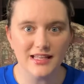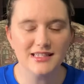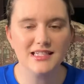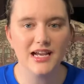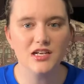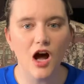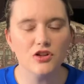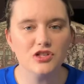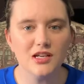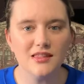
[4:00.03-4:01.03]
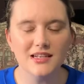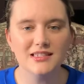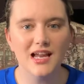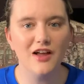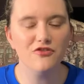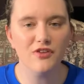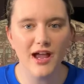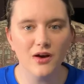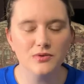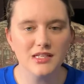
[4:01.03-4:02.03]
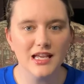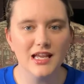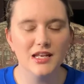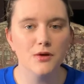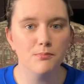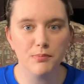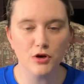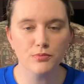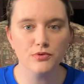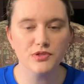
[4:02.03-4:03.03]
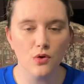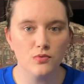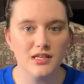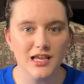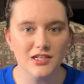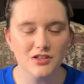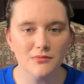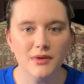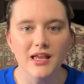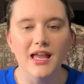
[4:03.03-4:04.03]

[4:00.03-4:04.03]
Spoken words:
technology that is not found in Bitterblue's own kingdom,